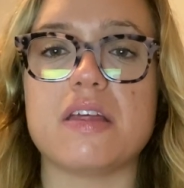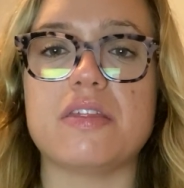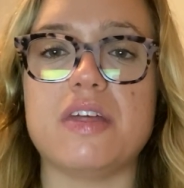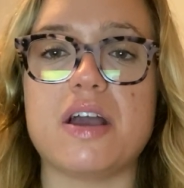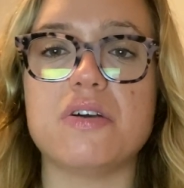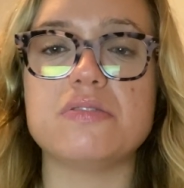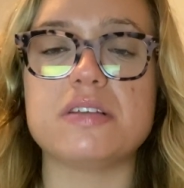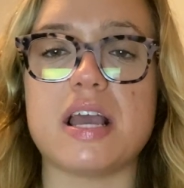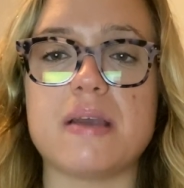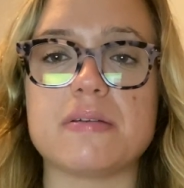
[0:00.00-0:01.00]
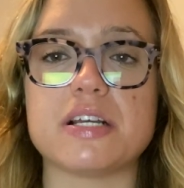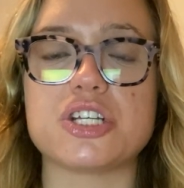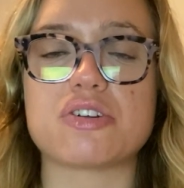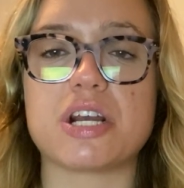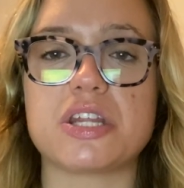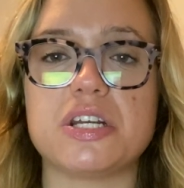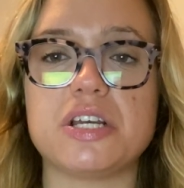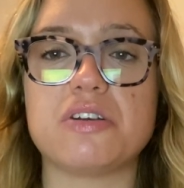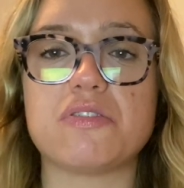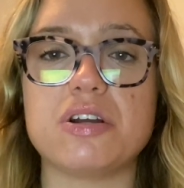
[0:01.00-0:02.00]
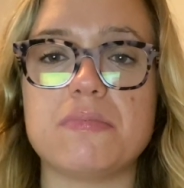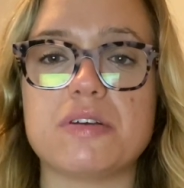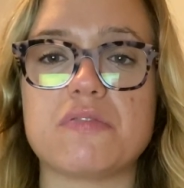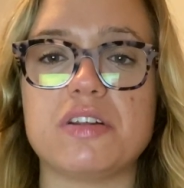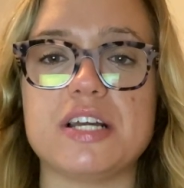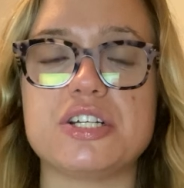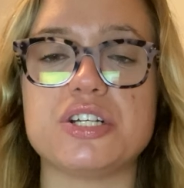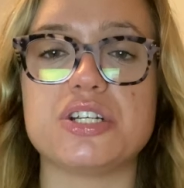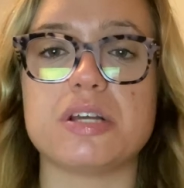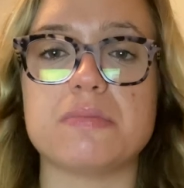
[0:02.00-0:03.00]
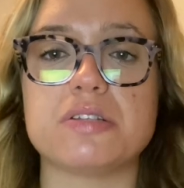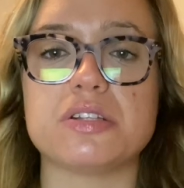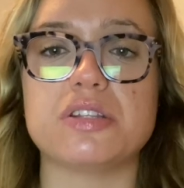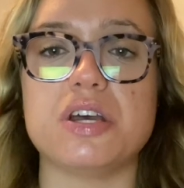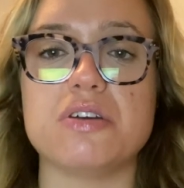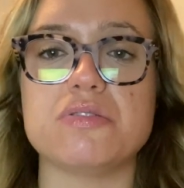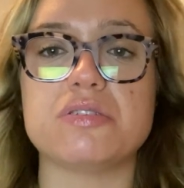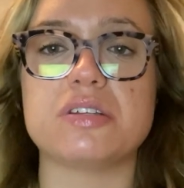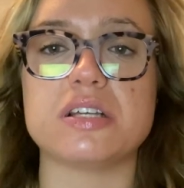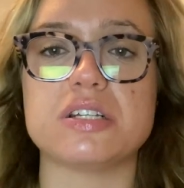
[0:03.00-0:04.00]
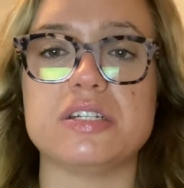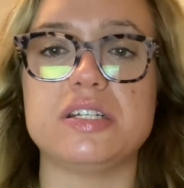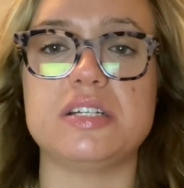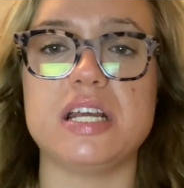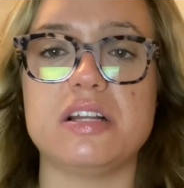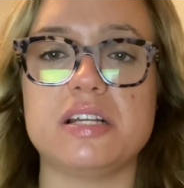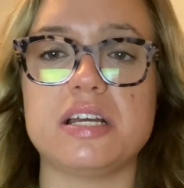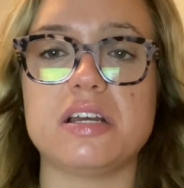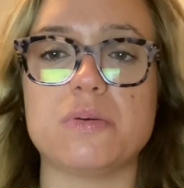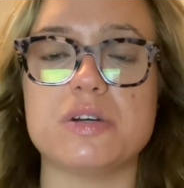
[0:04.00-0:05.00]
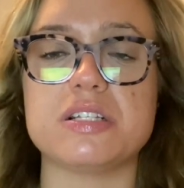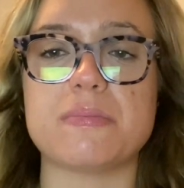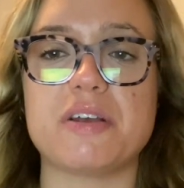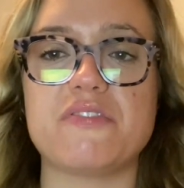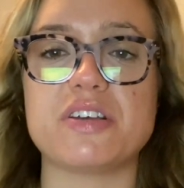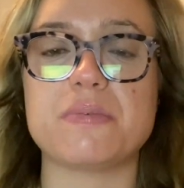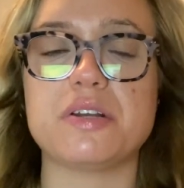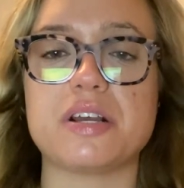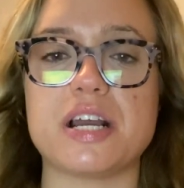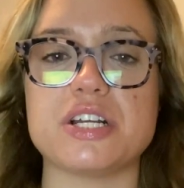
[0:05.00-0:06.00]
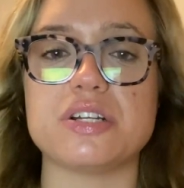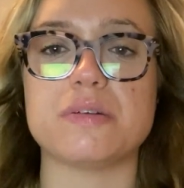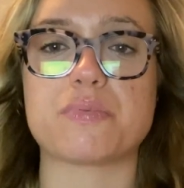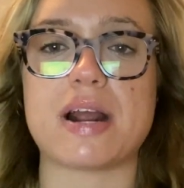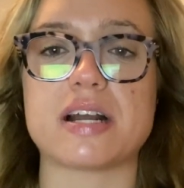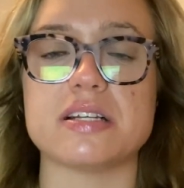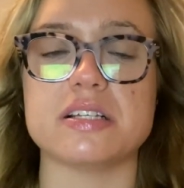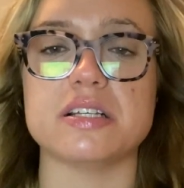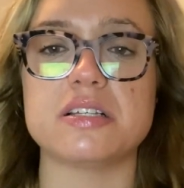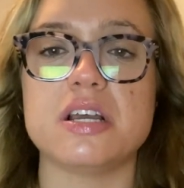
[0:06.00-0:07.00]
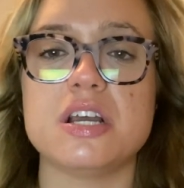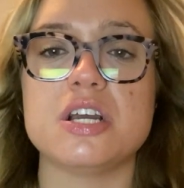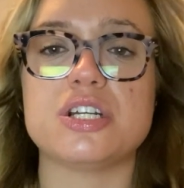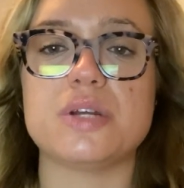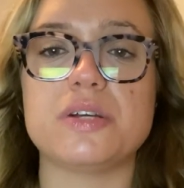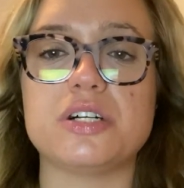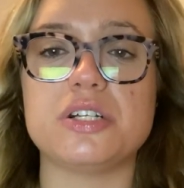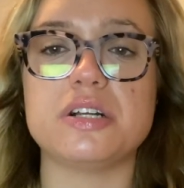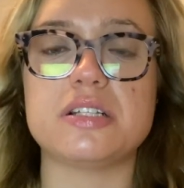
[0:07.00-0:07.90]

those aimed at strengthening group relationships, those dealing with specific communication practices. 2 include